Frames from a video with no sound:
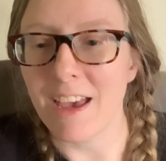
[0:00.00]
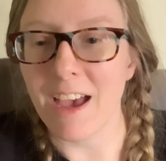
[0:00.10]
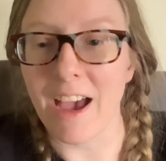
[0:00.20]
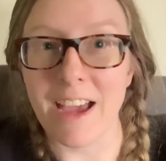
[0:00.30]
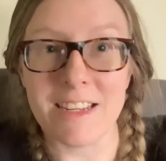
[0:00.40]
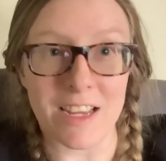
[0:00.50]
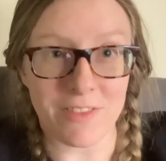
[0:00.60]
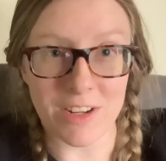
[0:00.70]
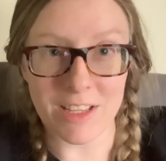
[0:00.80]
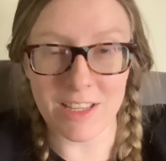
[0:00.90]
I
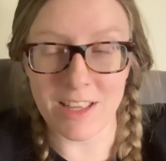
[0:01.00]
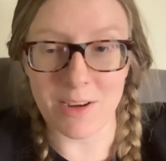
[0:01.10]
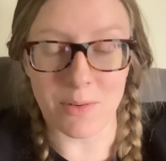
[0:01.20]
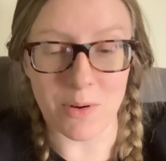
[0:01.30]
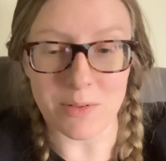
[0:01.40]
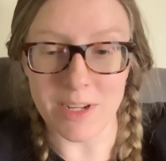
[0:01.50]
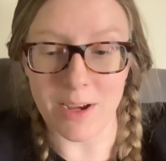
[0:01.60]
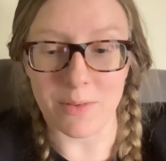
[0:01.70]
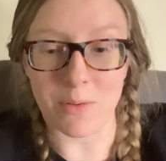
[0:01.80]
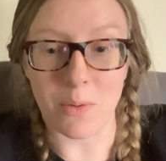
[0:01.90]
definitely wrote
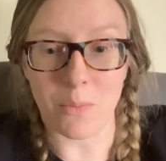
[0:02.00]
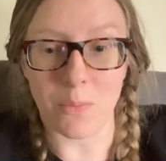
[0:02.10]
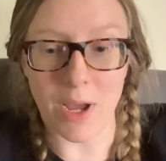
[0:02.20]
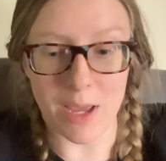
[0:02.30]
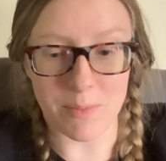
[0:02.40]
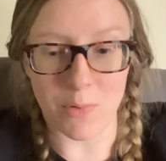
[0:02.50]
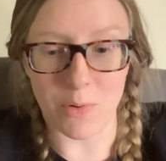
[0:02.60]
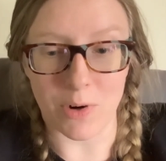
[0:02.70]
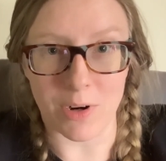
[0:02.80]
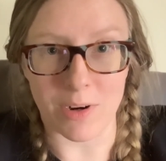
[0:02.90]
down way
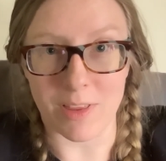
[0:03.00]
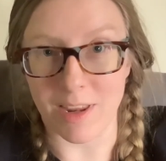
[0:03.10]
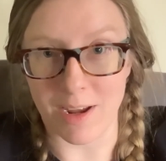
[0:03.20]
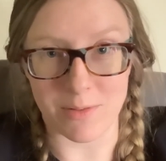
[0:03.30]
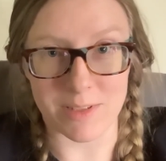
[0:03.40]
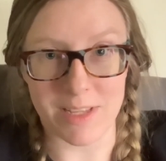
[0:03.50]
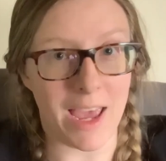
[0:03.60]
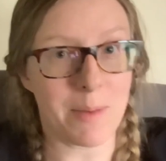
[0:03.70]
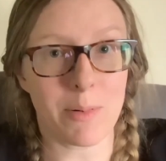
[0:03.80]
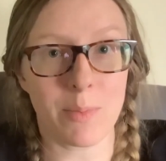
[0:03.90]
more than I was
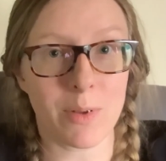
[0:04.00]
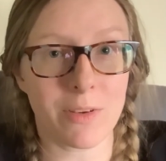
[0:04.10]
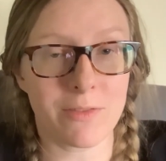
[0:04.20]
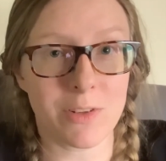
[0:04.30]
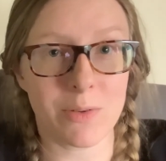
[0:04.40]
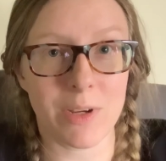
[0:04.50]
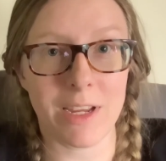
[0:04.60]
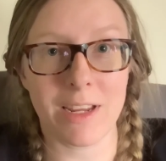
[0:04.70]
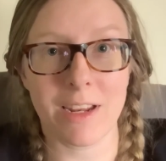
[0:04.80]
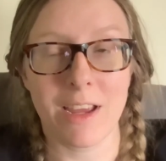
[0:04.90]
capable of
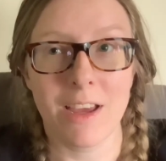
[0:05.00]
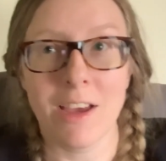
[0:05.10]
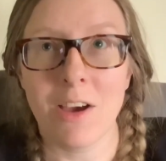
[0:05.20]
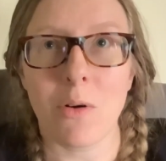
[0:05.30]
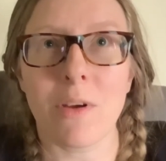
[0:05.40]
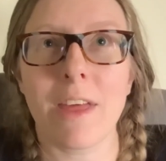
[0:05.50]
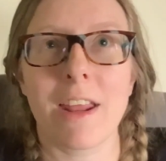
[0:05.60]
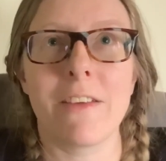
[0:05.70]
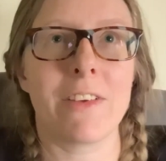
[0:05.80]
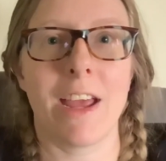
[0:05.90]
doing, or that I
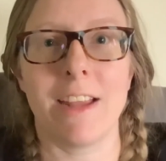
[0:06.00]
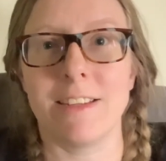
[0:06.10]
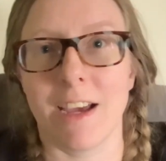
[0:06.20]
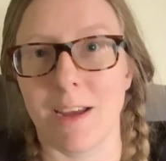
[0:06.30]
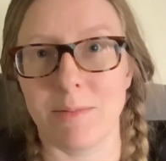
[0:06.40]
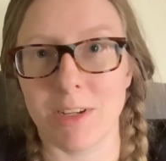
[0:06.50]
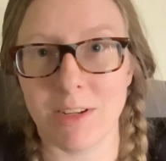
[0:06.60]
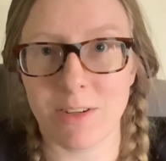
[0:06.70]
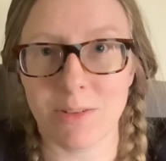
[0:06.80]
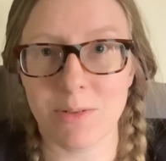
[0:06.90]
even had time to
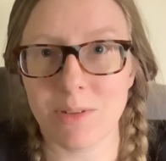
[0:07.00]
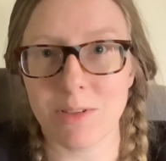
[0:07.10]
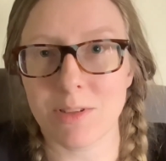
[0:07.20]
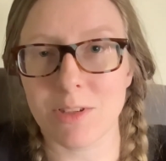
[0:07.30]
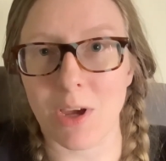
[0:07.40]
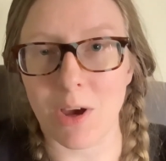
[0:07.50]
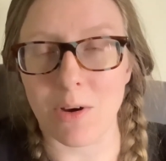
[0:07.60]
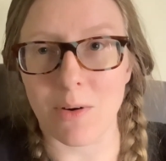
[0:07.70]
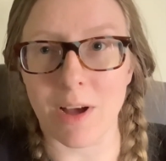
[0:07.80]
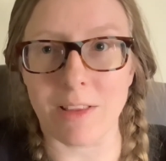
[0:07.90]
do.
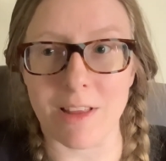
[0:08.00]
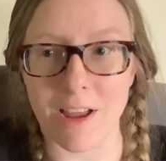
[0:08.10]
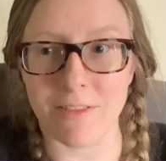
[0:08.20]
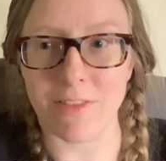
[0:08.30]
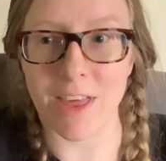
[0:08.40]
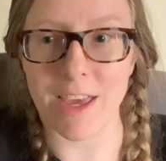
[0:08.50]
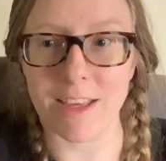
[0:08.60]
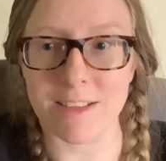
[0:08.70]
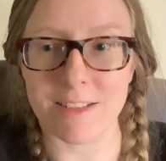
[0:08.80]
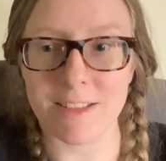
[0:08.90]
So a lot of
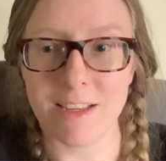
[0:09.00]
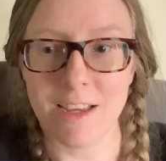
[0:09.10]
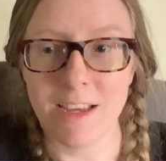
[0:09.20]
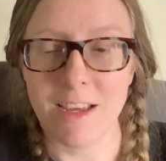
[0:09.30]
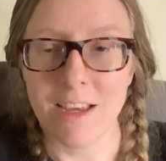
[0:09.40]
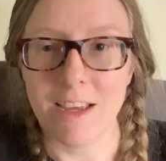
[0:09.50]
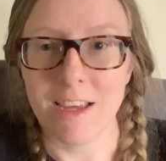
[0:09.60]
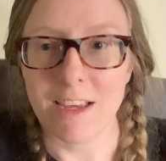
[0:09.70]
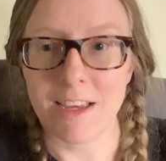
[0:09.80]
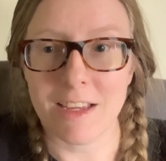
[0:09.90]
things
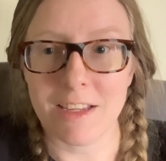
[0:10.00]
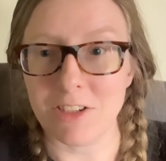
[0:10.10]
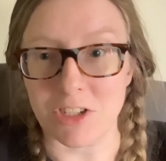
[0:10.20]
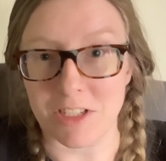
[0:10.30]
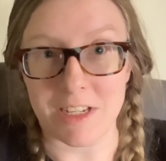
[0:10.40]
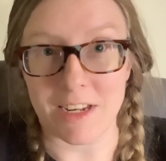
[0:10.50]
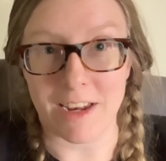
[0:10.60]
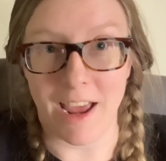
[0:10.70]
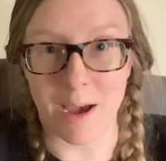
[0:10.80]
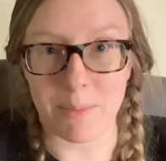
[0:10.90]
just didn't
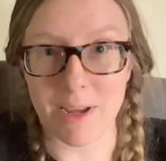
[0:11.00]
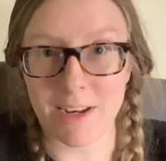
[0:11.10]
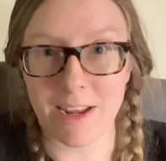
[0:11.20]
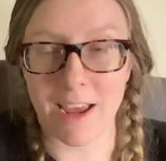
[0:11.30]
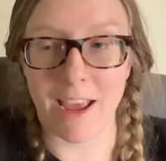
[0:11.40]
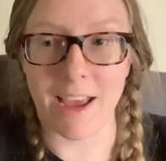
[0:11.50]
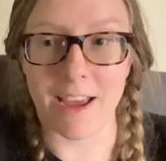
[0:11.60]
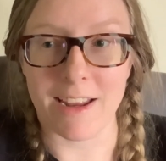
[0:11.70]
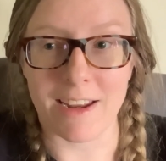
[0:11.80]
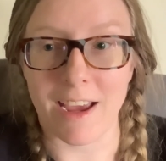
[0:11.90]
happen,
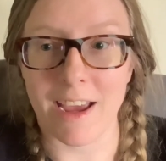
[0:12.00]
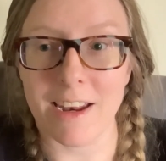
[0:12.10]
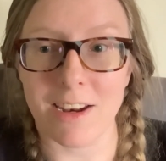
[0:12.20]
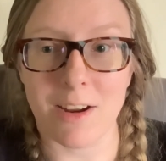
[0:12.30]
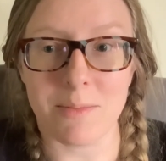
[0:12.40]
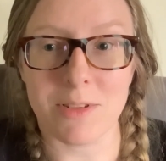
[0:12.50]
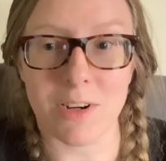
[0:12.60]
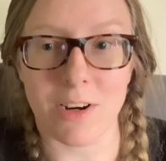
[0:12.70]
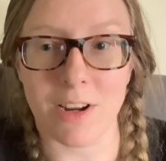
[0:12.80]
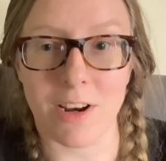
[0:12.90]
and I ended up
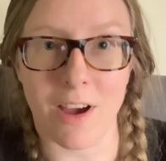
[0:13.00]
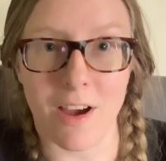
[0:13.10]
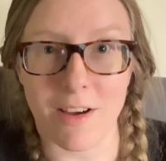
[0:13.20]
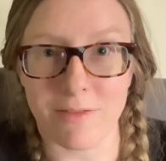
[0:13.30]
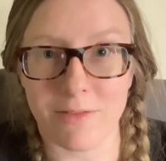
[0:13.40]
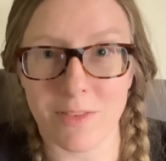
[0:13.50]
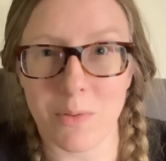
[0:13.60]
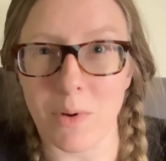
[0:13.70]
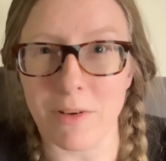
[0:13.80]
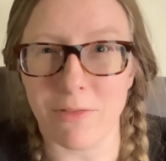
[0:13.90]
starting off
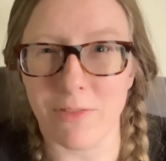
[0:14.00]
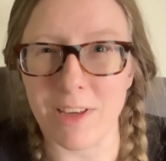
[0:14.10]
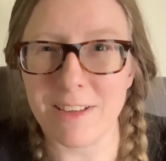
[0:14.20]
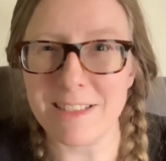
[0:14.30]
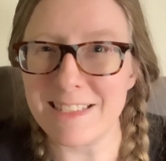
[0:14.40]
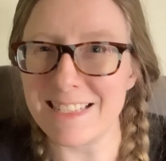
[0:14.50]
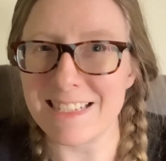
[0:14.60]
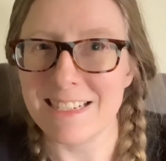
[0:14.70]
what feels